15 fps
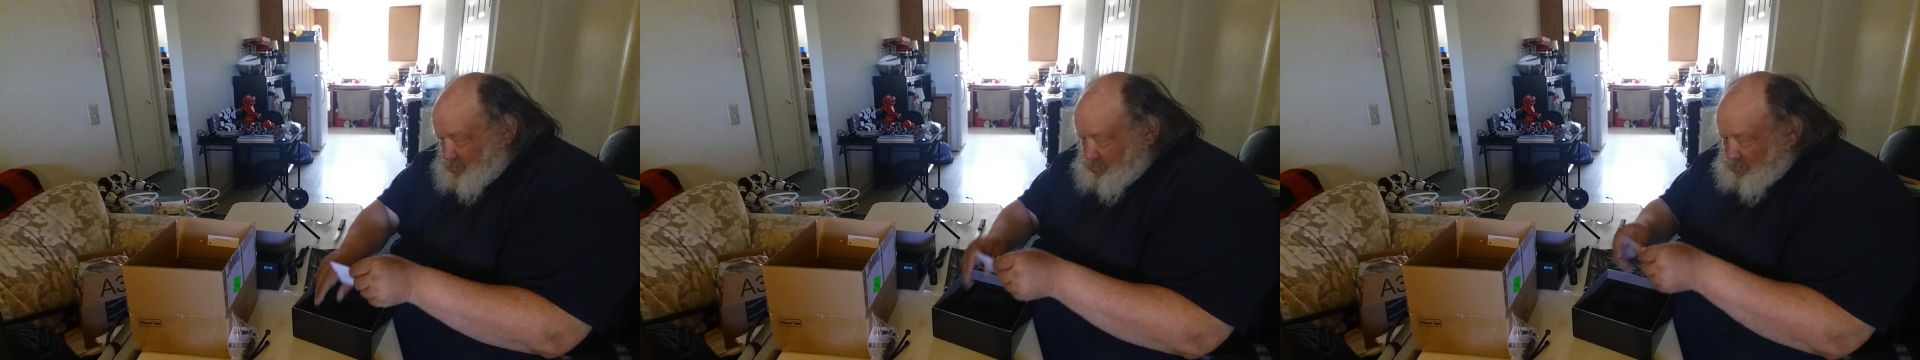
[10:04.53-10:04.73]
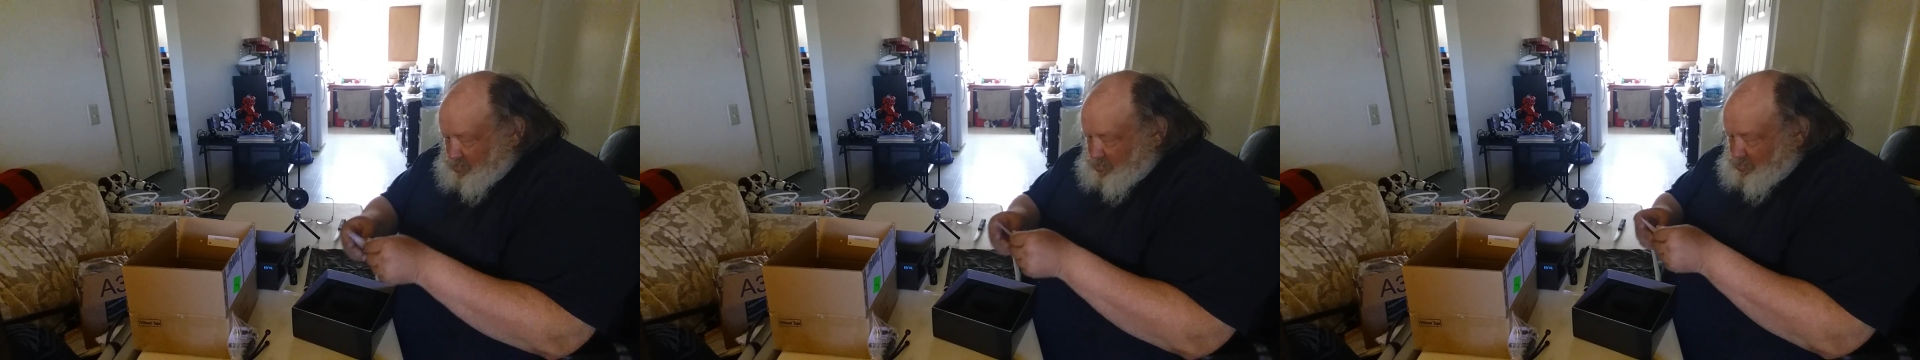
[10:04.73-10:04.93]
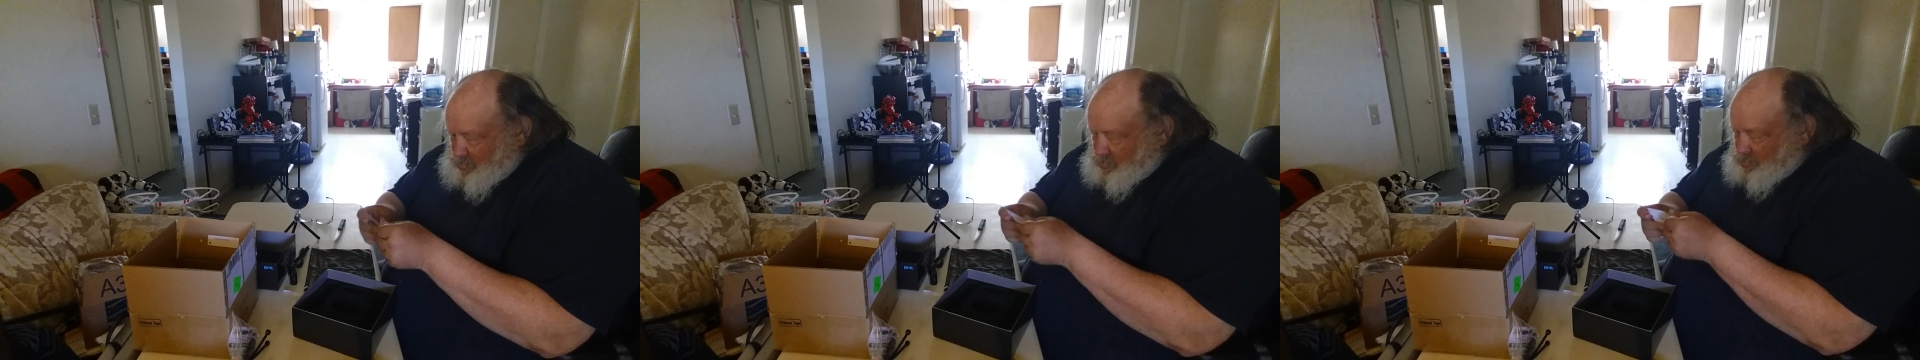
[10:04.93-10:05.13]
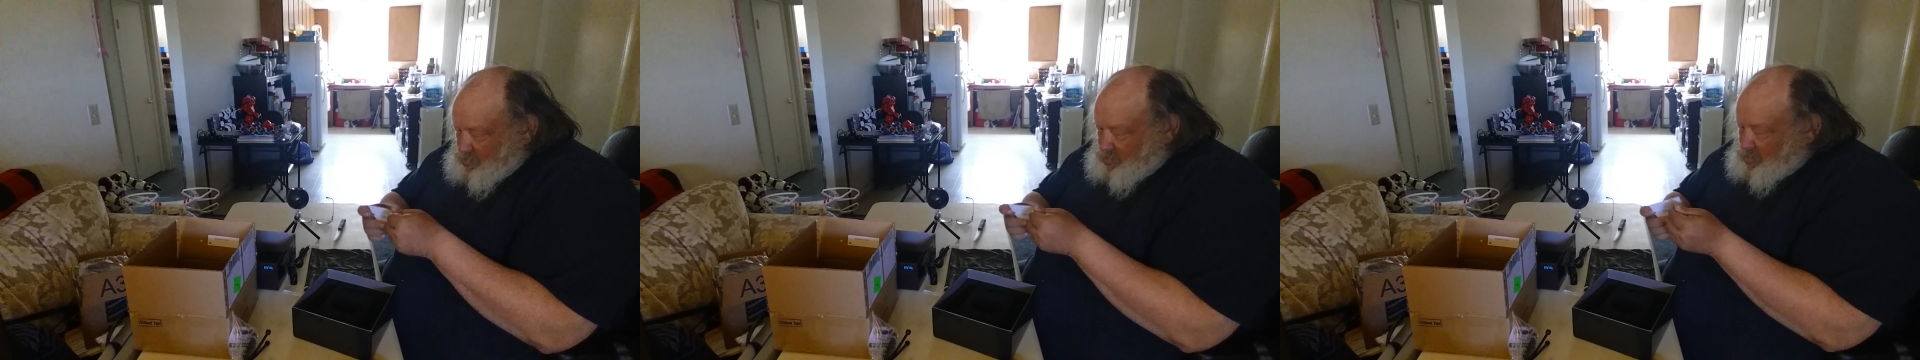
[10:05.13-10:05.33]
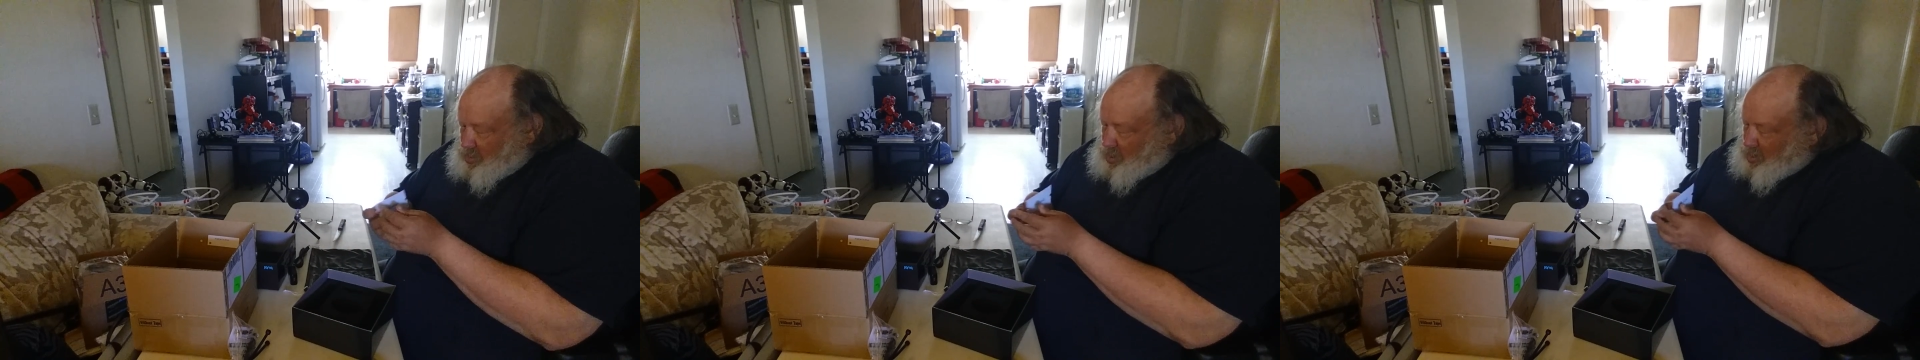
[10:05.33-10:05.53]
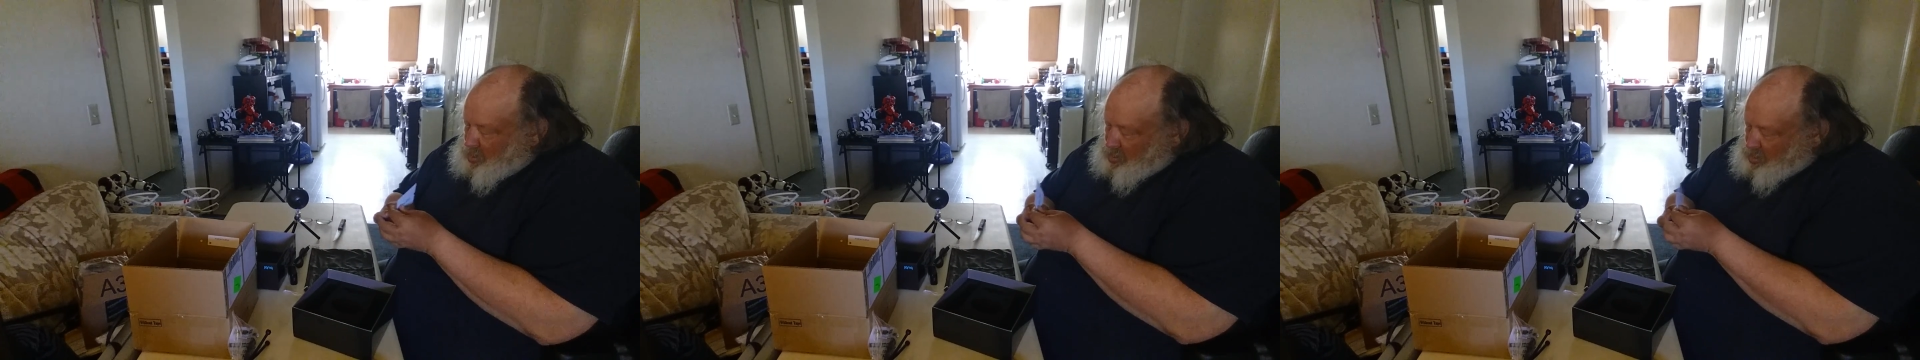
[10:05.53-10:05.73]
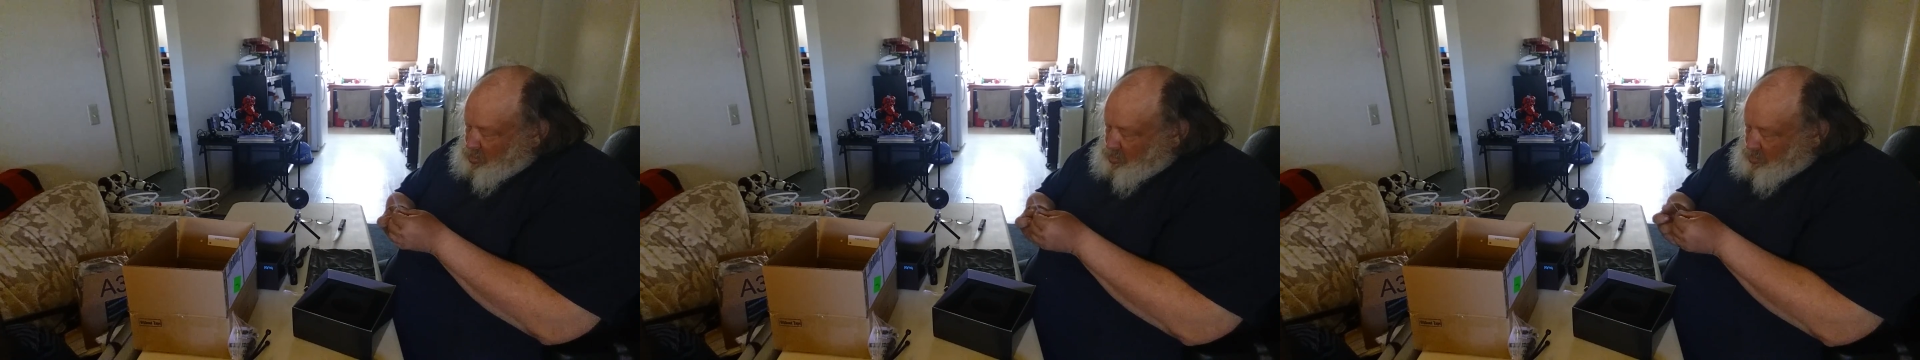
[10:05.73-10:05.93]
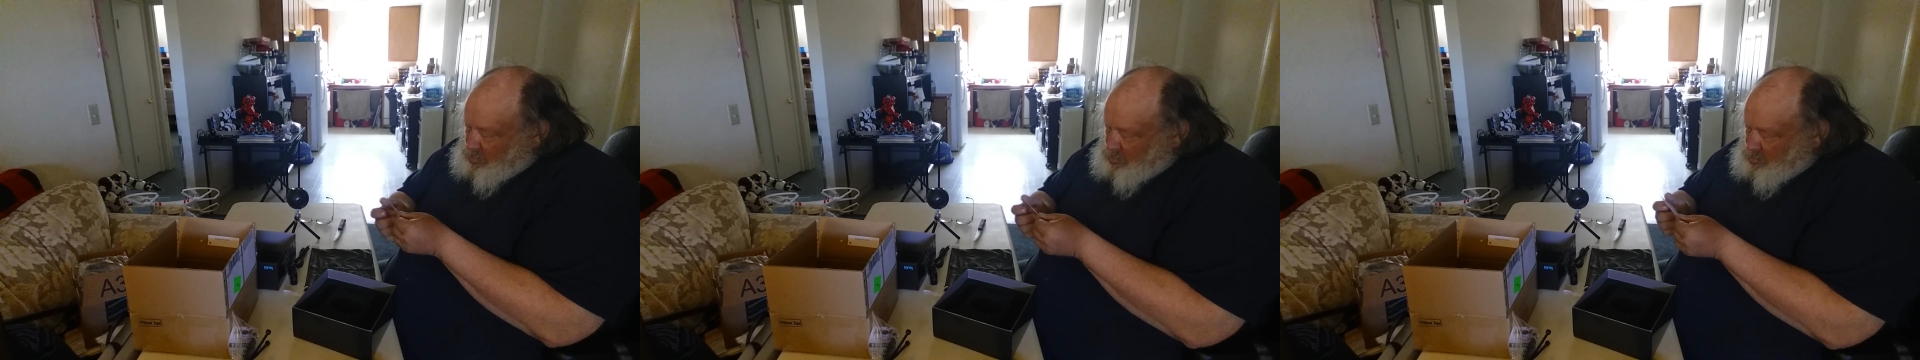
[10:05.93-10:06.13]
A card